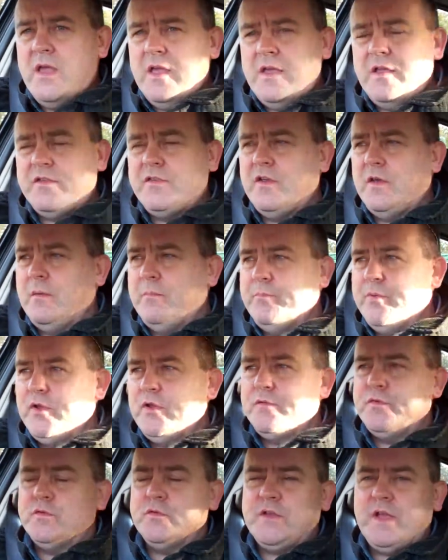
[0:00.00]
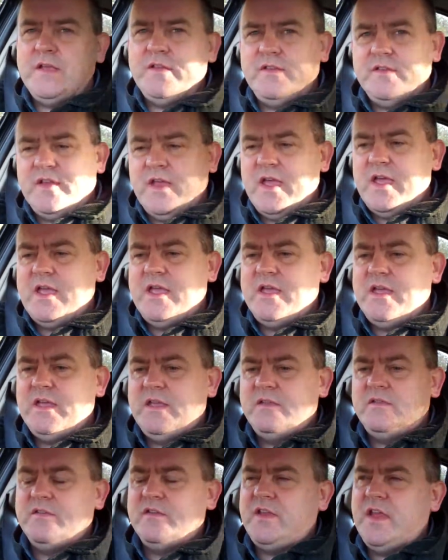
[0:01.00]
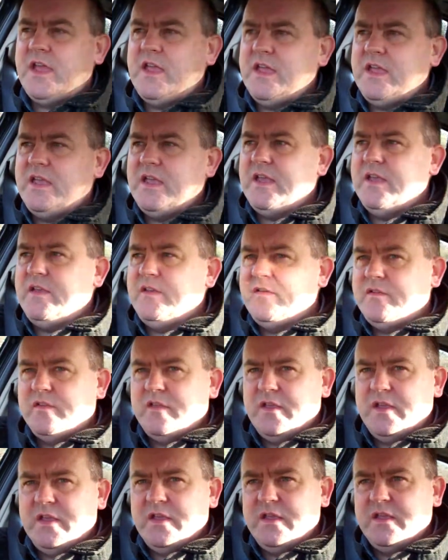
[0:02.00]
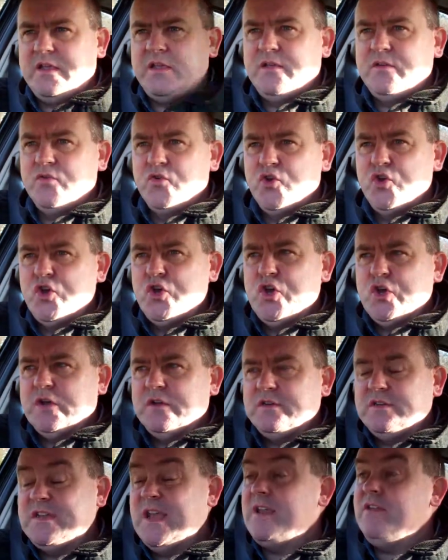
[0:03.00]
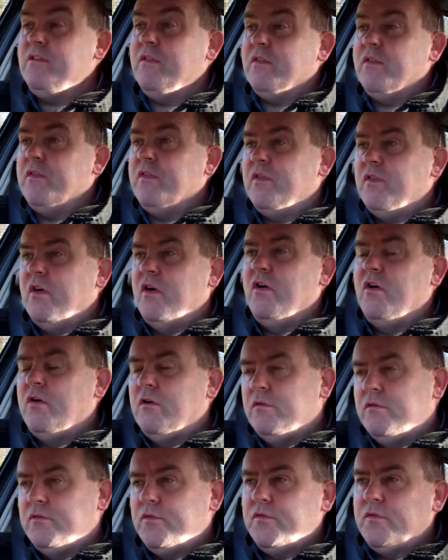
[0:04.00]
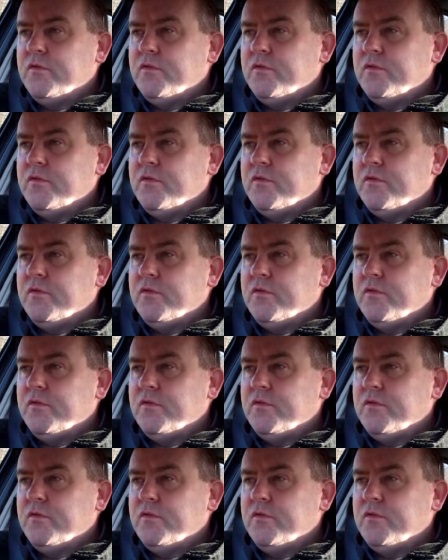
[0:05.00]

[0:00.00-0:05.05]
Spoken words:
It's a beautiful day today. Today is the 10th of